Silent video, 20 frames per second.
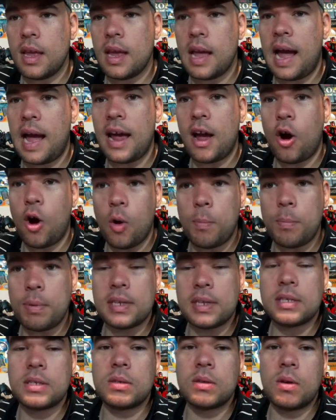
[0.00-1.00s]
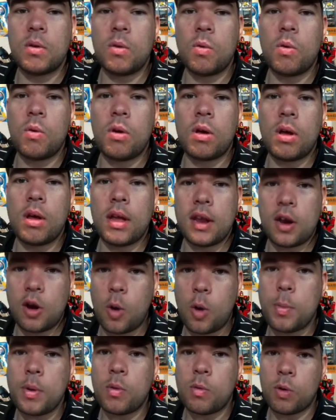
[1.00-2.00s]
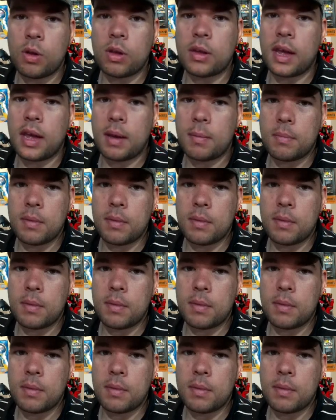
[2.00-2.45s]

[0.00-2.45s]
I hope it's an open world game.